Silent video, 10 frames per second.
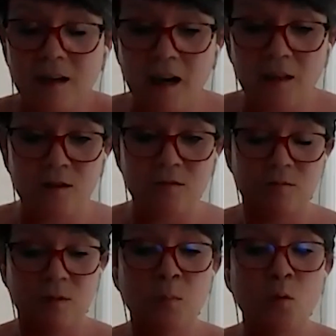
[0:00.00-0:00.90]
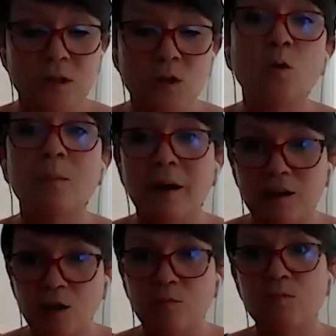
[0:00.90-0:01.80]
other reports talk about,
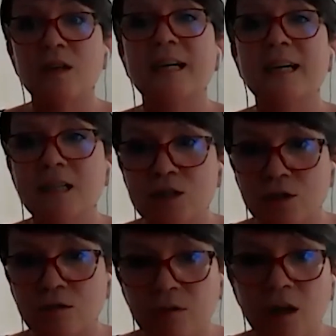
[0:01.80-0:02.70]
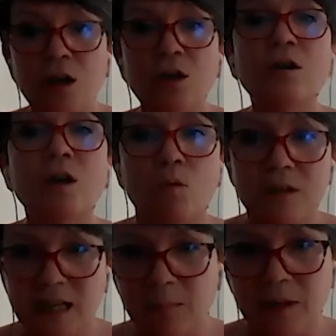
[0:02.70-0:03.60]
the need to look at
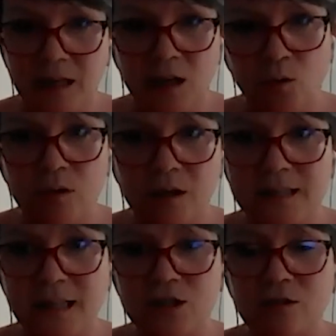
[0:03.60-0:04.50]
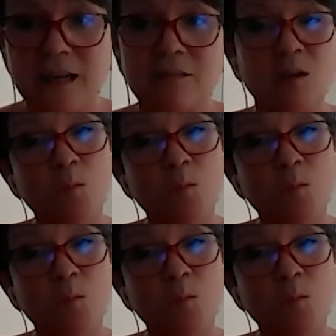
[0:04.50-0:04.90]
what's happening at an organizational level.